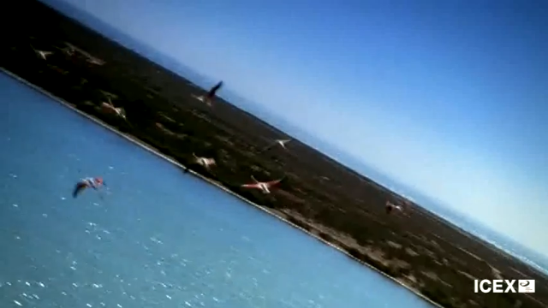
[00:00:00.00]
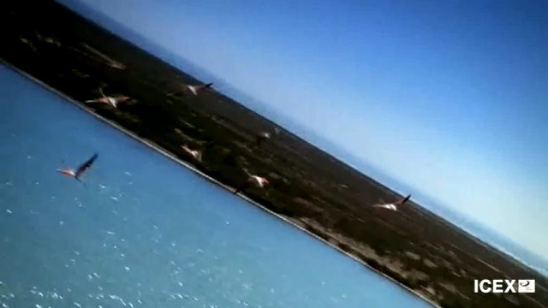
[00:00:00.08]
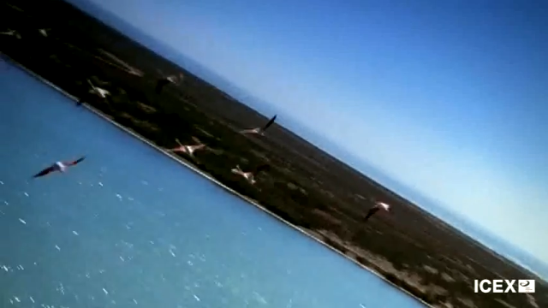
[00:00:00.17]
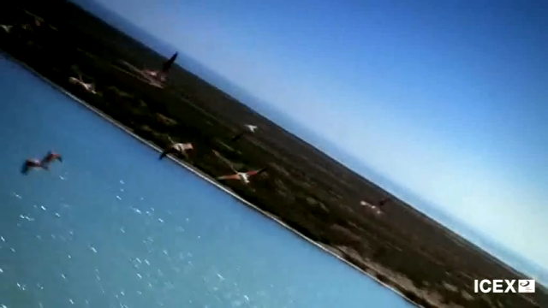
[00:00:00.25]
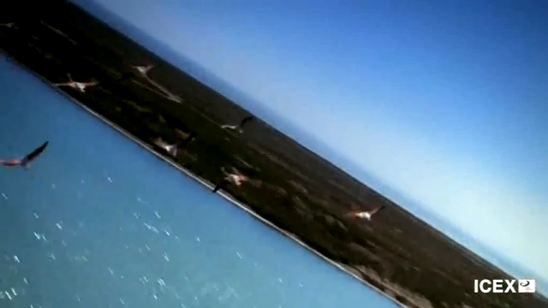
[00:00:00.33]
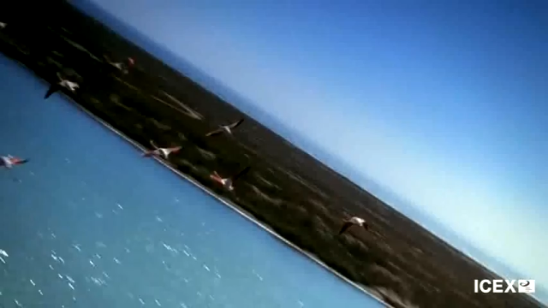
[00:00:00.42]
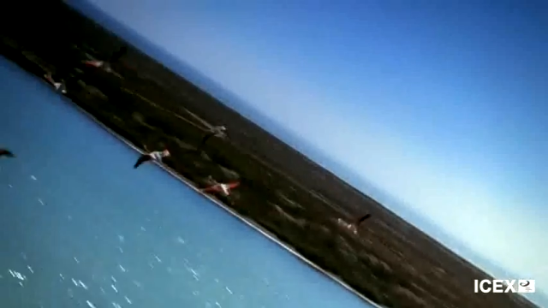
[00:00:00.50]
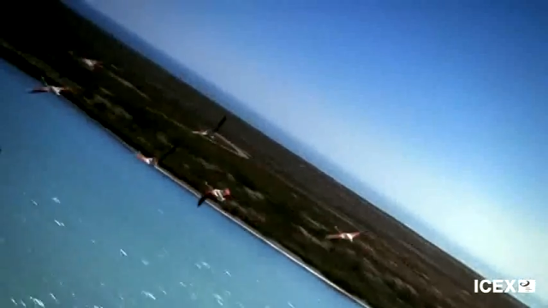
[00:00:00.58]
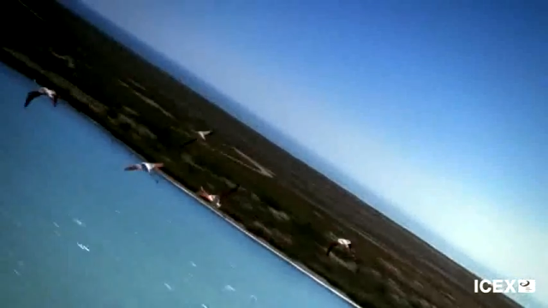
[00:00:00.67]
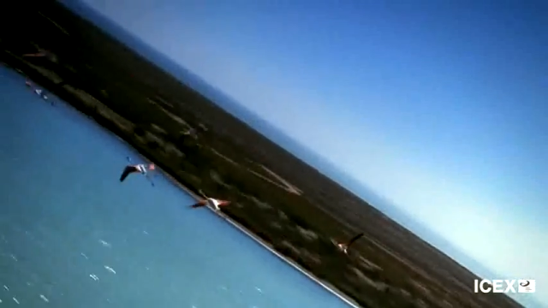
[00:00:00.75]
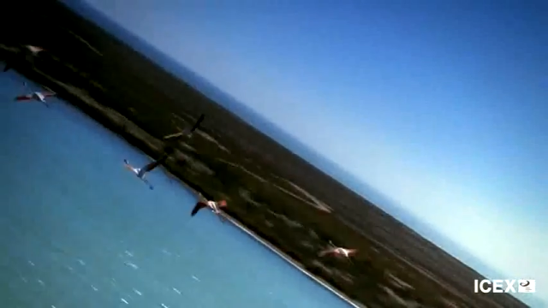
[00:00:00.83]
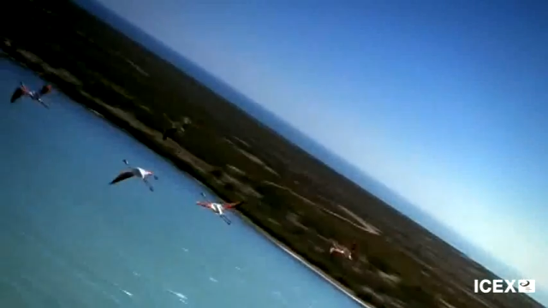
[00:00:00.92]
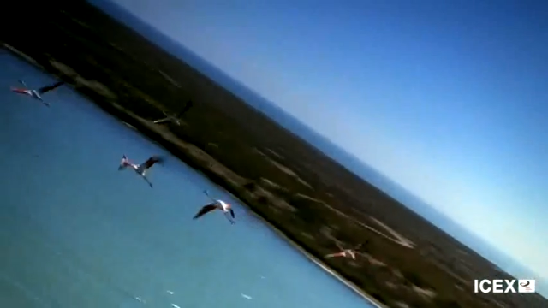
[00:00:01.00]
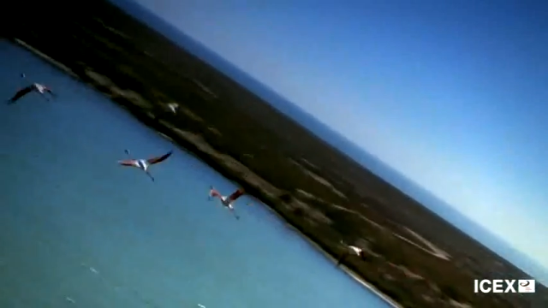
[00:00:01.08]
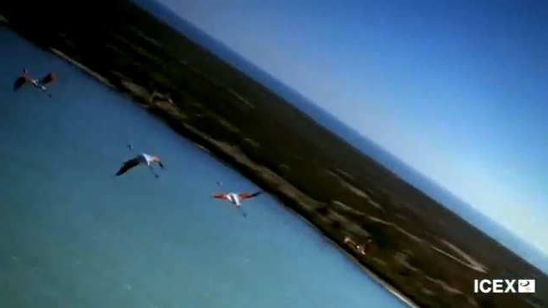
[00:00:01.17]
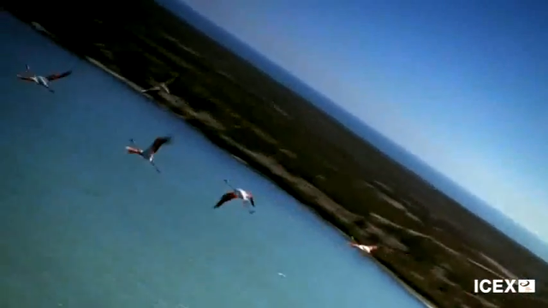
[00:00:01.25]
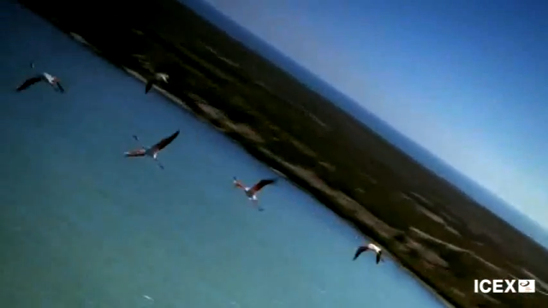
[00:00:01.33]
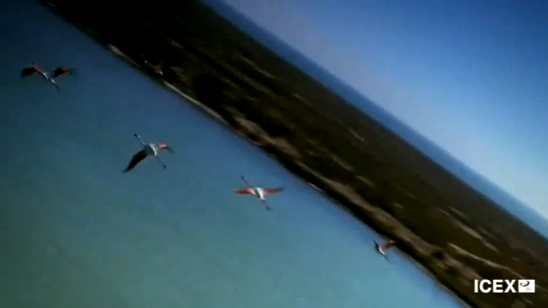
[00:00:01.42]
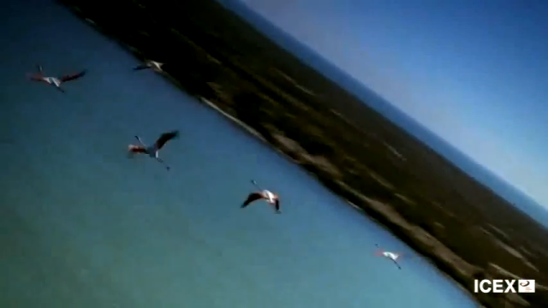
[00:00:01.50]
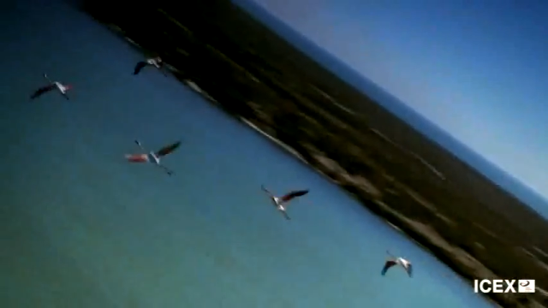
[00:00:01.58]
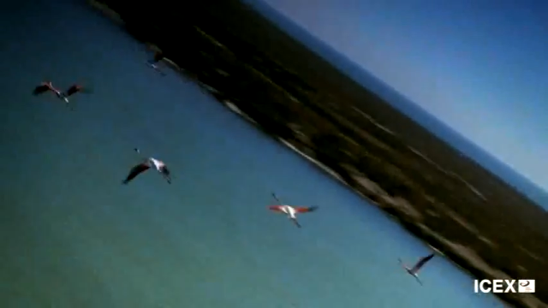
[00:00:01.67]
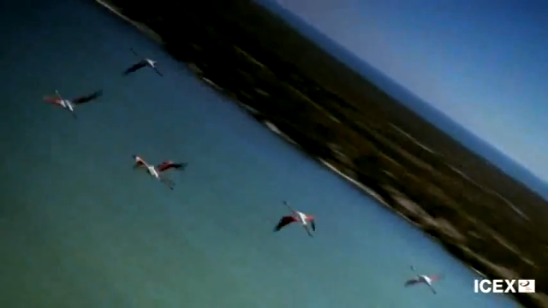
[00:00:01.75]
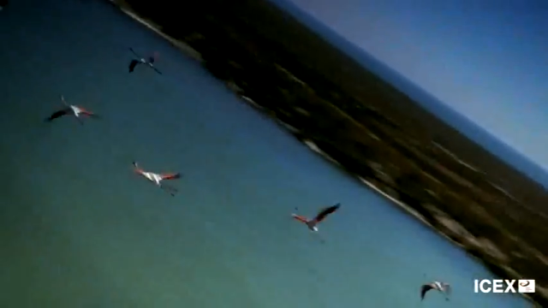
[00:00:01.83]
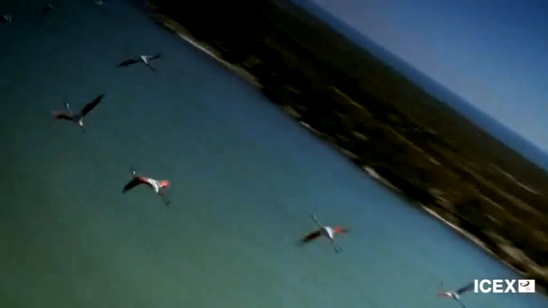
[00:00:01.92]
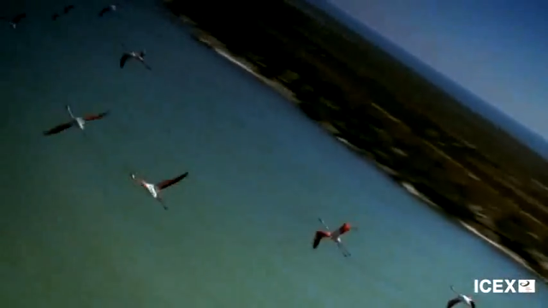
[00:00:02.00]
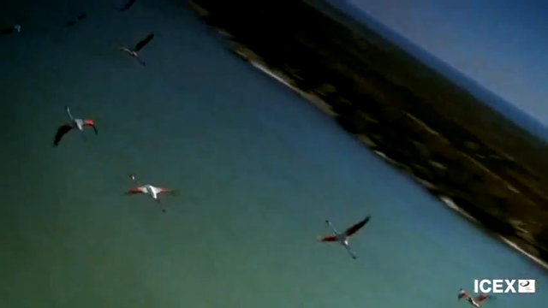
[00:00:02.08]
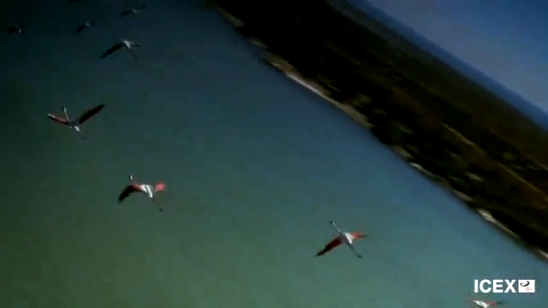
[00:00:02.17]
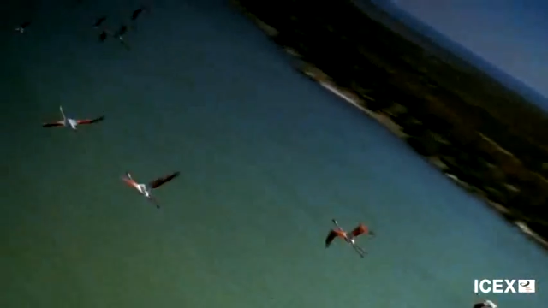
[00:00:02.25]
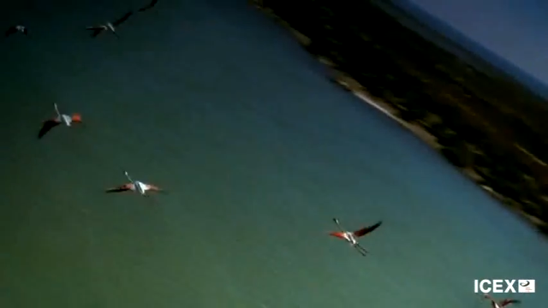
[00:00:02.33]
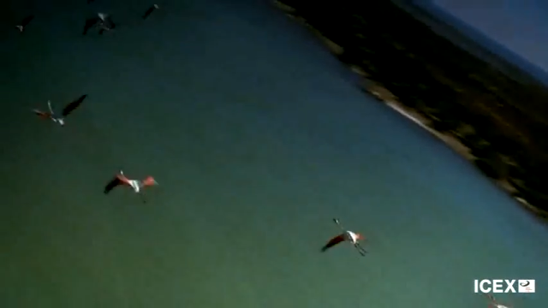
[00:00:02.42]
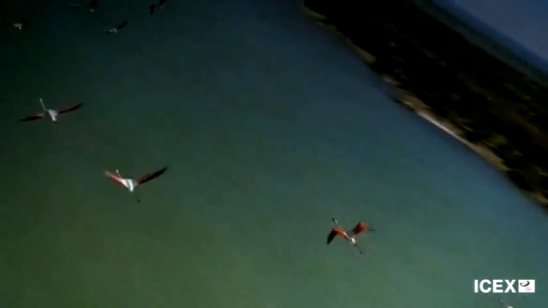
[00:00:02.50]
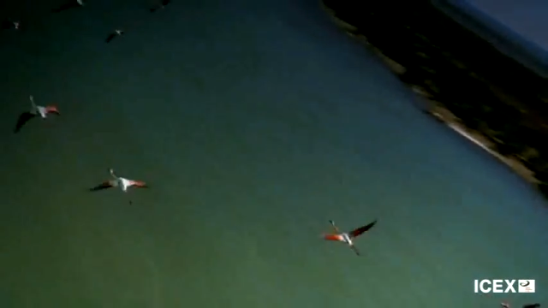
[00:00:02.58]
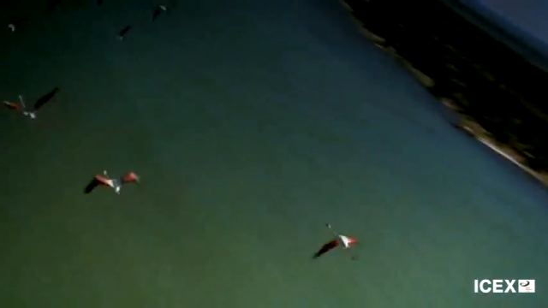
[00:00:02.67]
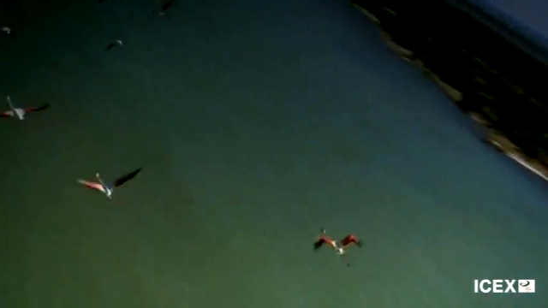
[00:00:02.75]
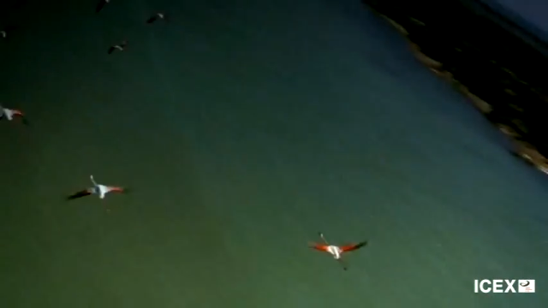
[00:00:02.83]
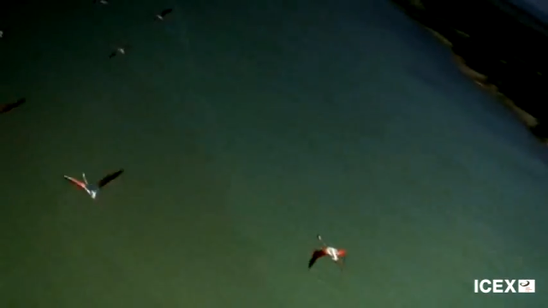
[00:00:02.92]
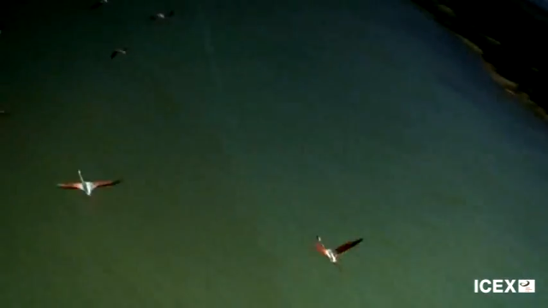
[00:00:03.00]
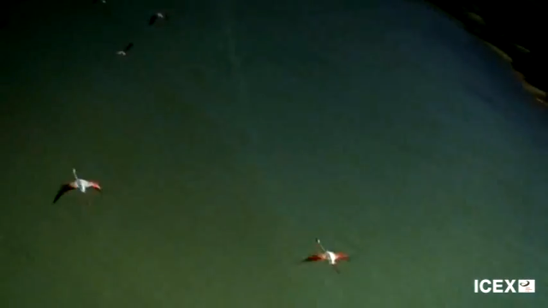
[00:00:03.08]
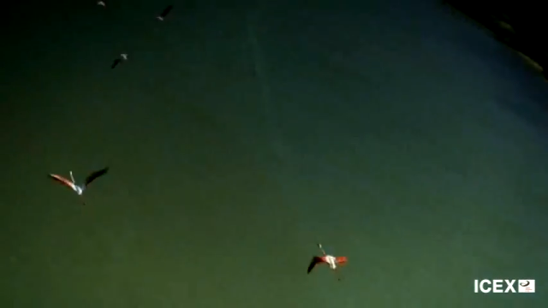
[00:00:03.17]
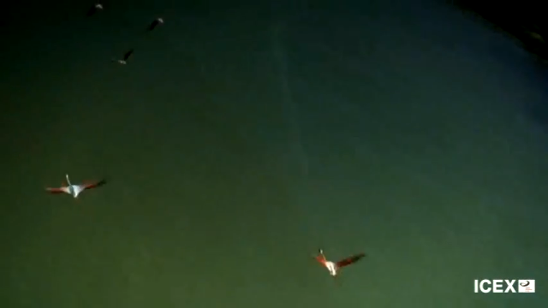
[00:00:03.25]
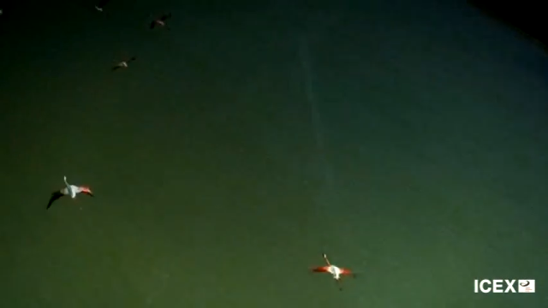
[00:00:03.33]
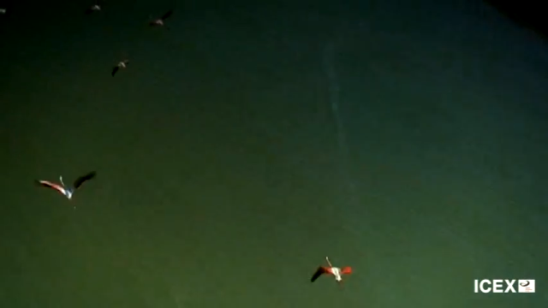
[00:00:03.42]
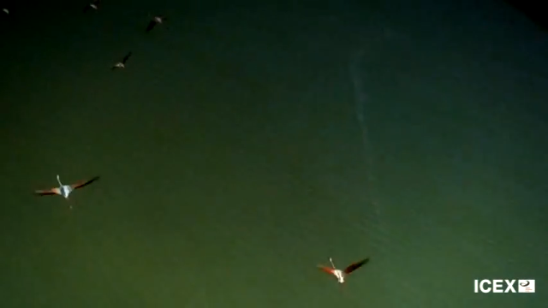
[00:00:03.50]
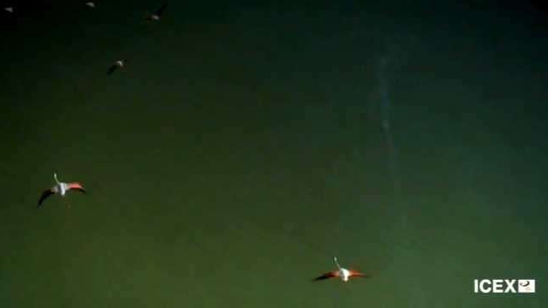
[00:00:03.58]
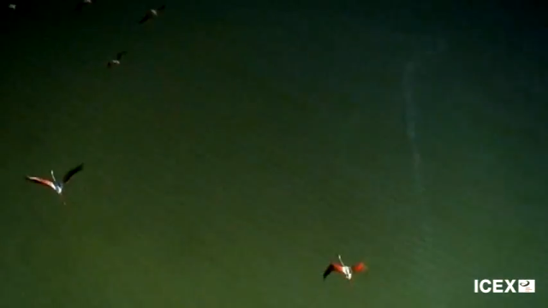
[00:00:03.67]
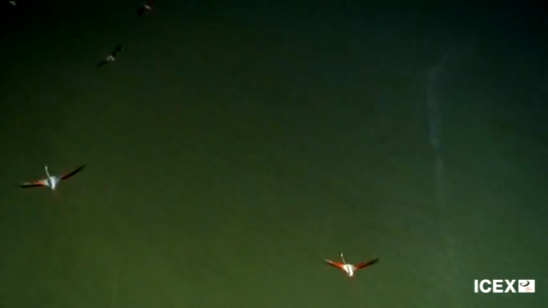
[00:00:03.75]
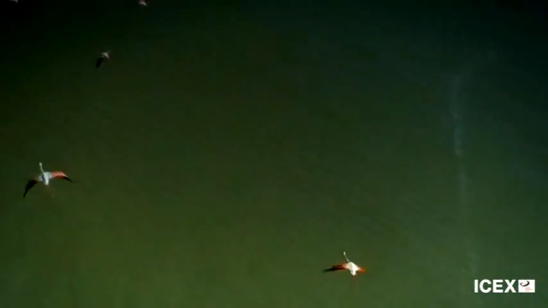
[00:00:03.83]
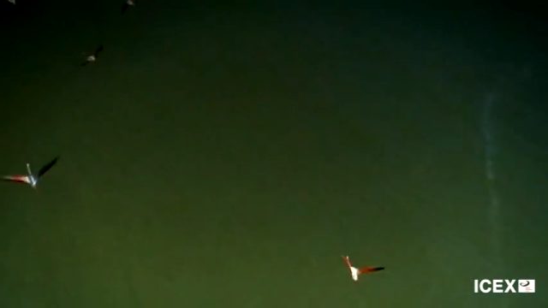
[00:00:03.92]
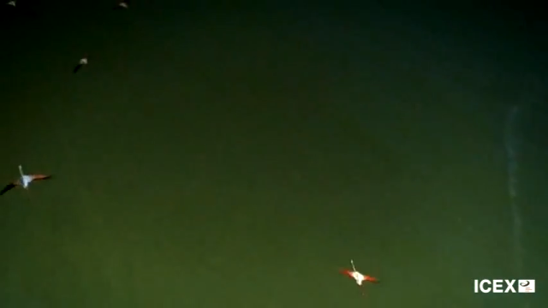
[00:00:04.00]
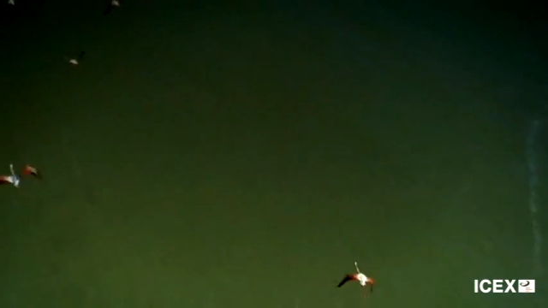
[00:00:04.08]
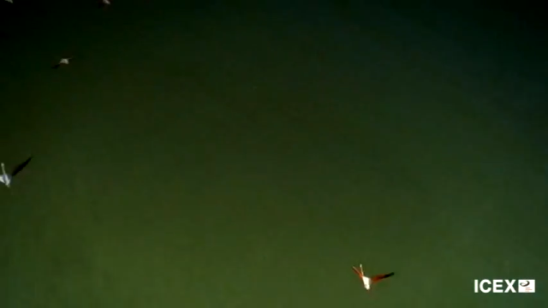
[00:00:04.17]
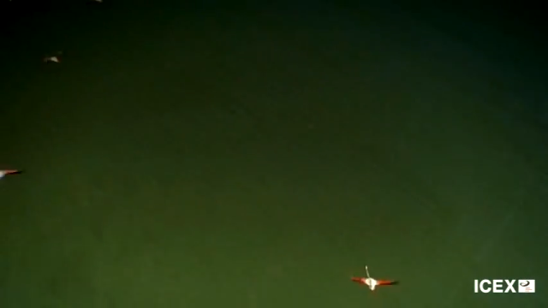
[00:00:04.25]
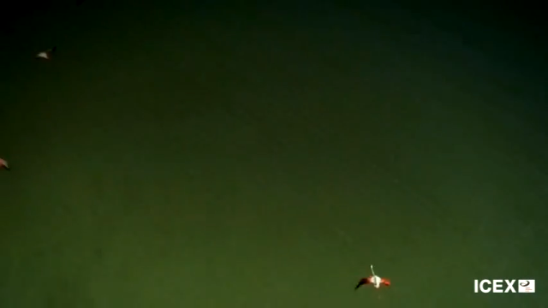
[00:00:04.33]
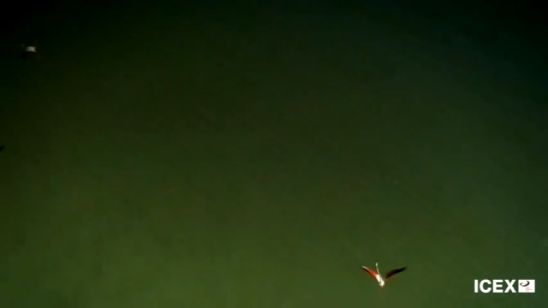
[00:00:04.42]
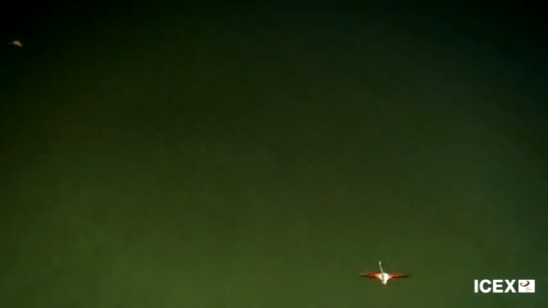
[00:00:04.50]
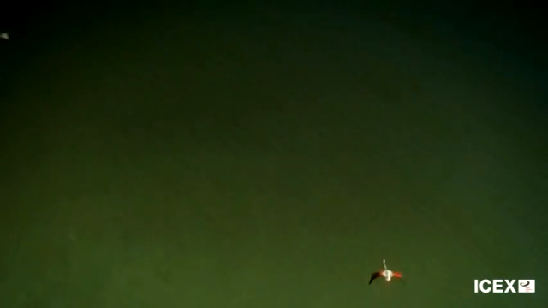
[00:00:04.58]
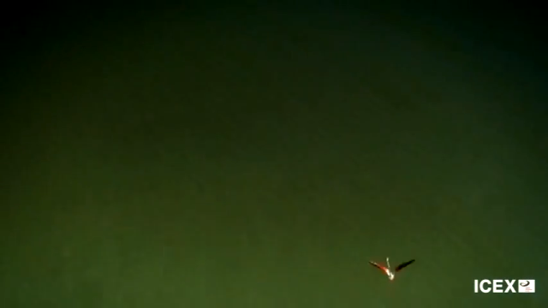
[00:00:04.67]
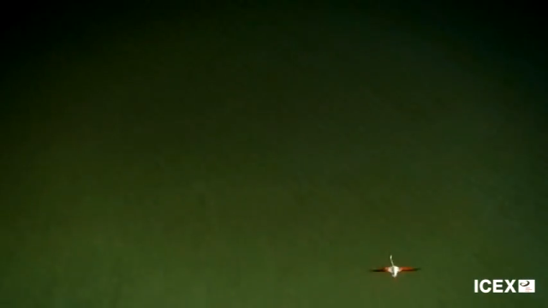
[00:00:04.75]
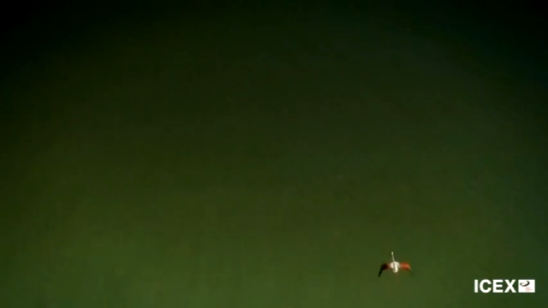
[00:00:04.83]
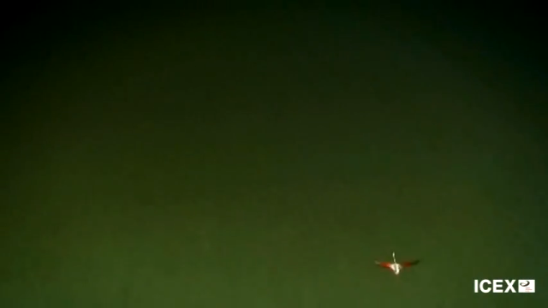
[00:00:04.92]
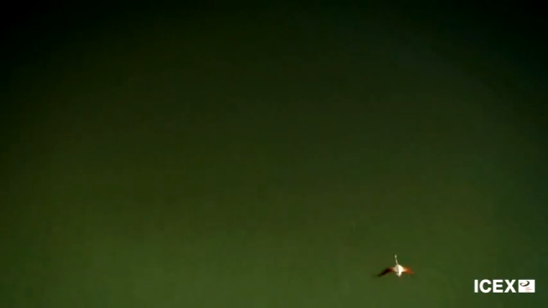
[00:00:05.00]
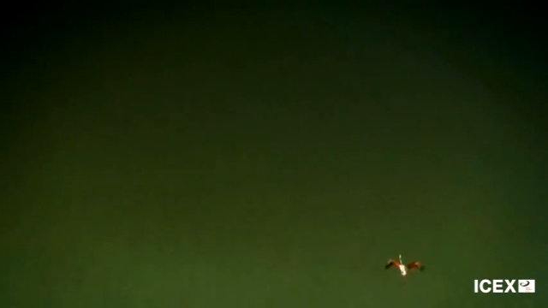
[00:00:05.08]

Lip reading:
[unreadable: no face in view]